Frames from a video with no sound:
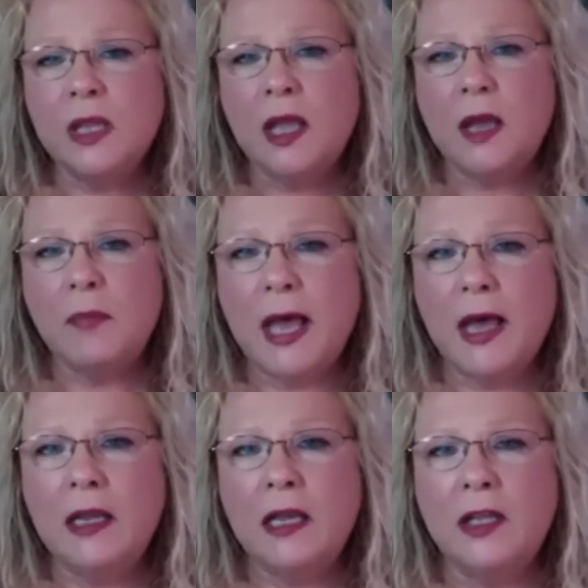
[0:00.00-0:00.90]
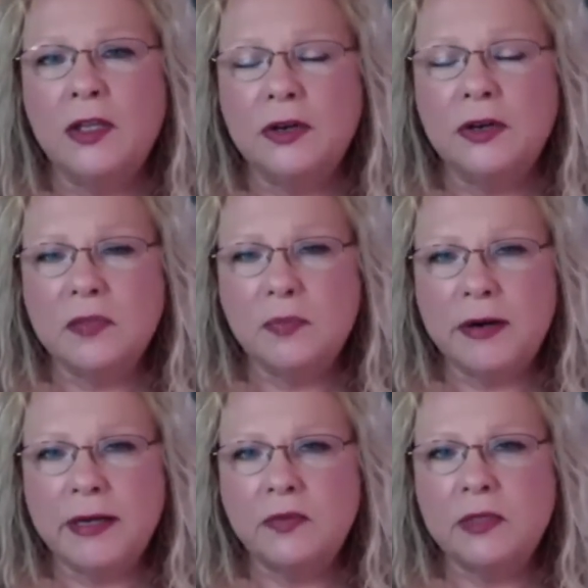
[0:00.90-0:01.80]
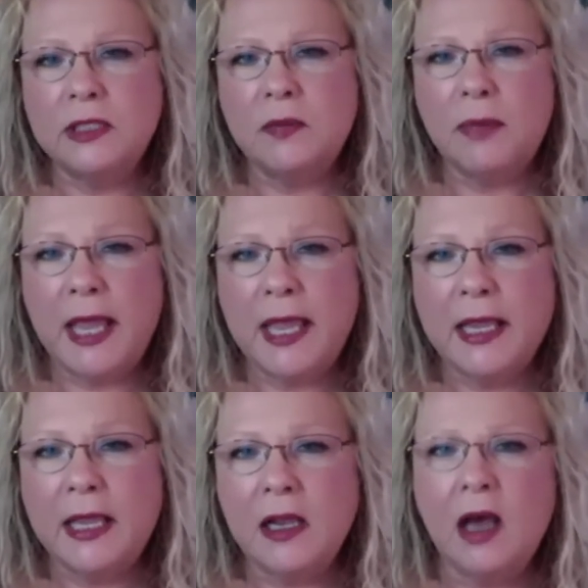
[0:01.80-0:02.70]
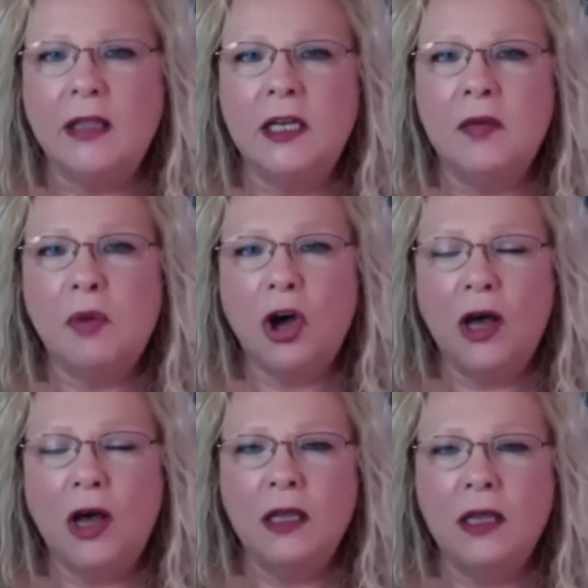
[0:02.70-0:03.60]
about your experience with the bank and calling upon